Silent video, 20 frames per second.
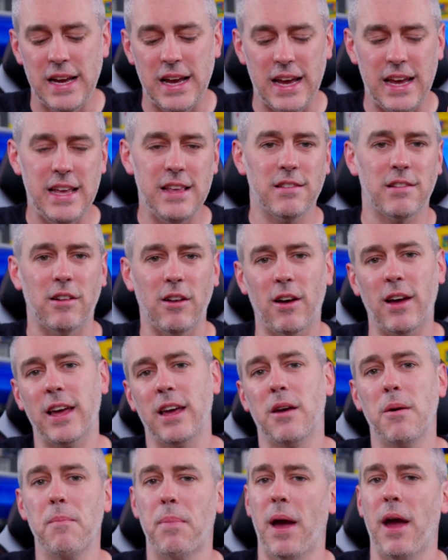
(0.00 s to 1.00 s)
It's like
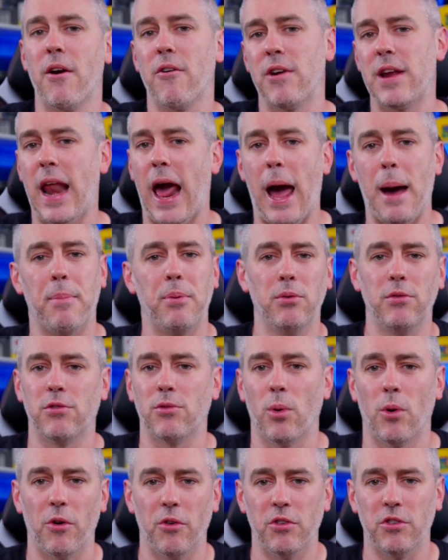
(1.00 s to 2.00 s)
comparing apples
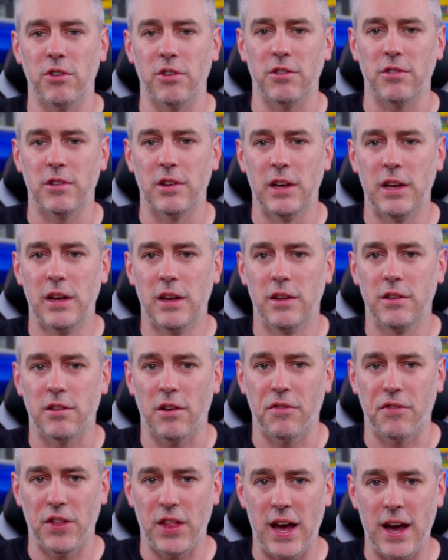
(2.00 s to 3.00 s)
to oranges.
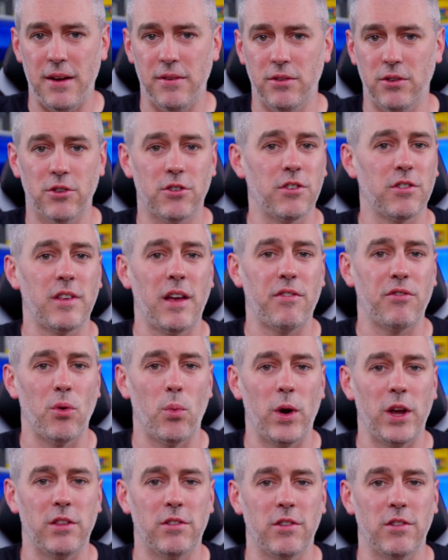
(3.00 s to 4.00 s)
So for that, you just have to
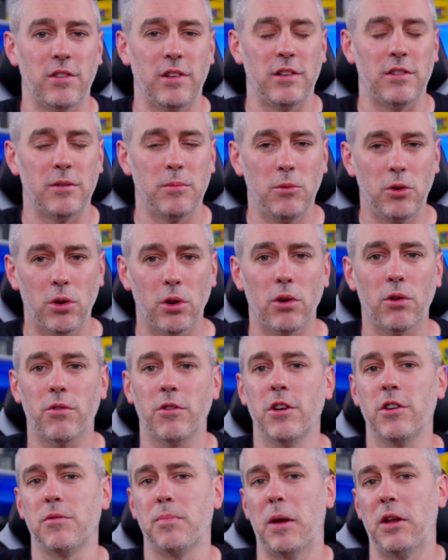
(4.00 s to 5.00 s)
wait to see some
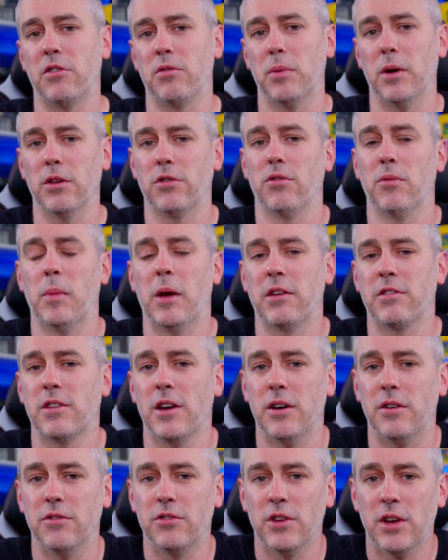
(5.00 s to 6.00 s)
glorious benchmarks from
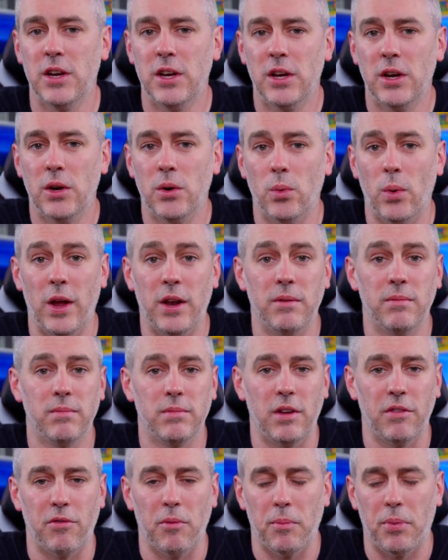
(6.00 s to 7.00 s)
ourselves when
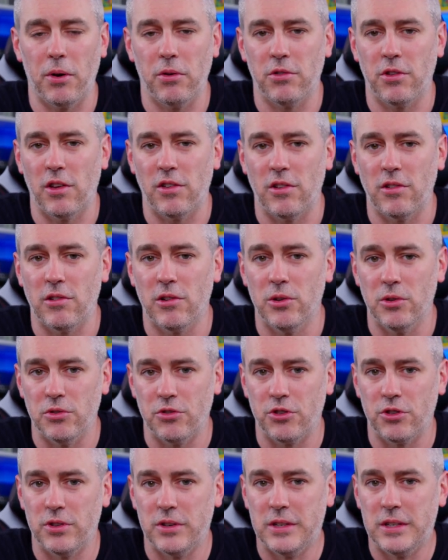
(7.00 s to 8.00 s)
different processors
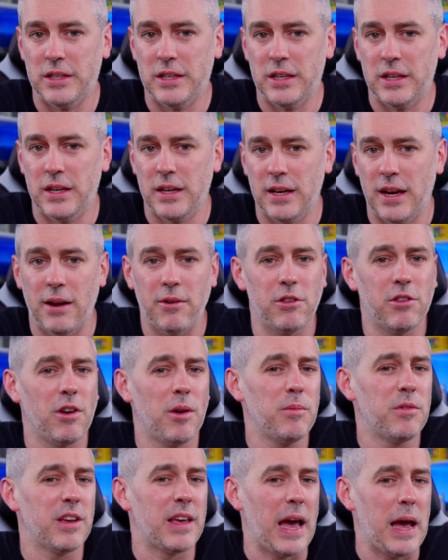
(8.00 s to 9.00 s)
launch. Now in
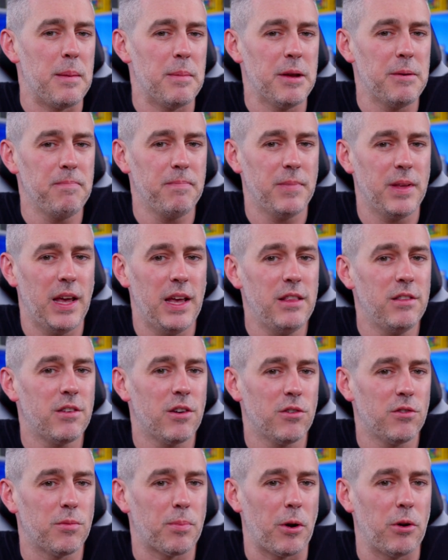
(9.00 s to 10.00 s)
terms of gaming,
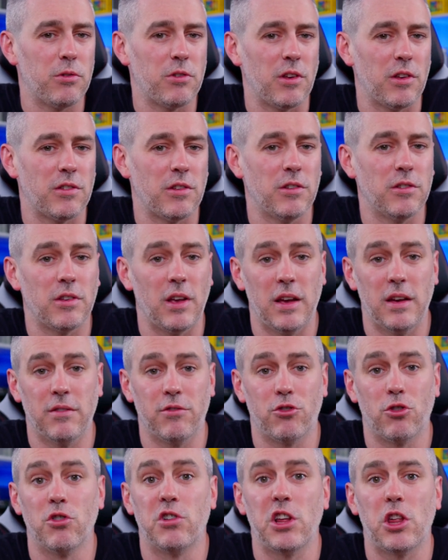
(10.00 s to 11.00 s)
Intel's processors
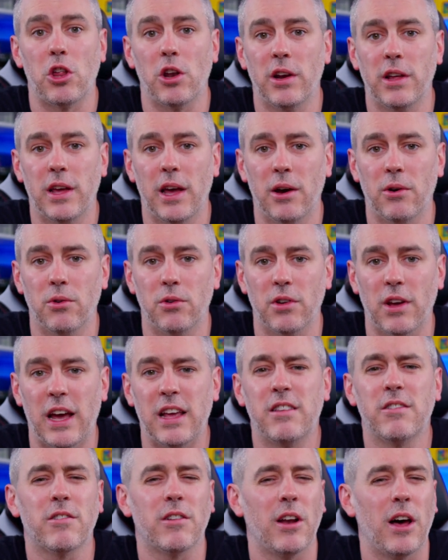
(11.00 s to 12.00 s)
have traditionally held a
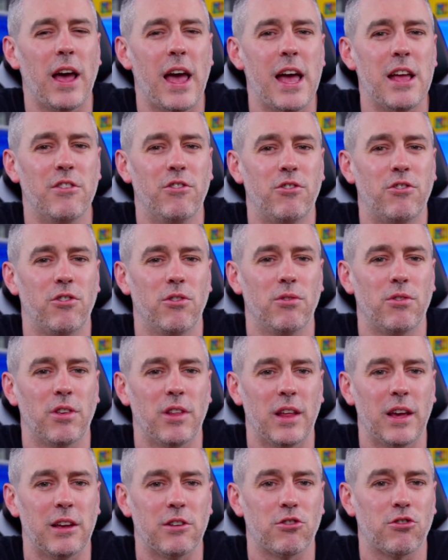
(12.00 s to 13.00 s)
slight edge due to
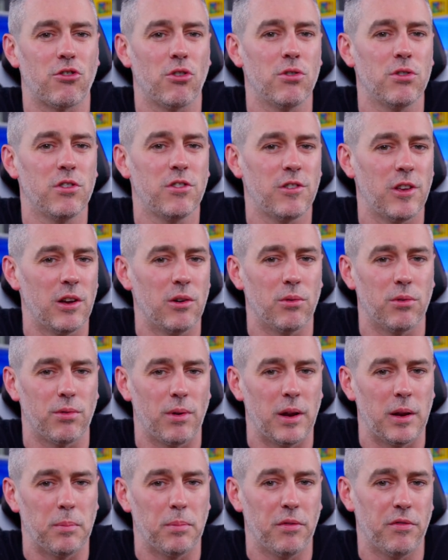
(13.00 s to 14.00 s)
their strong
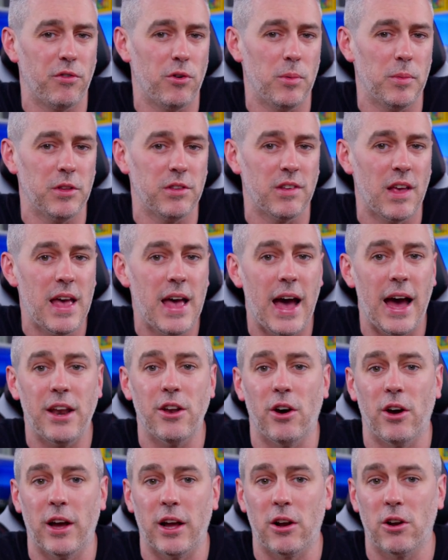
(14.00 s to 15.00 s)
single-threaded performance and
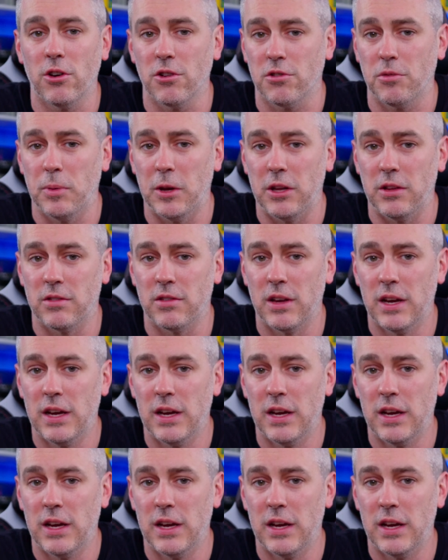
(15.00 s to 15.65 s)
high clock speeds,